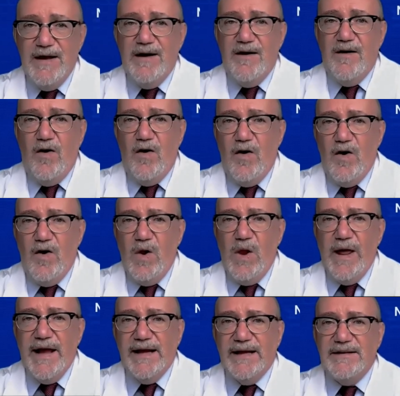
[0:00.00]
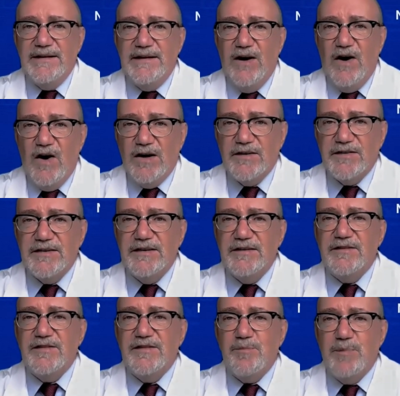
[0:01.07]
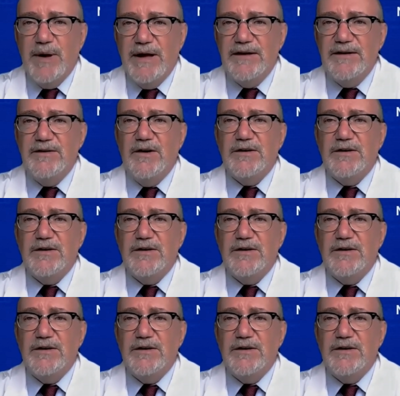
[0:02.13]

all antioxidants depend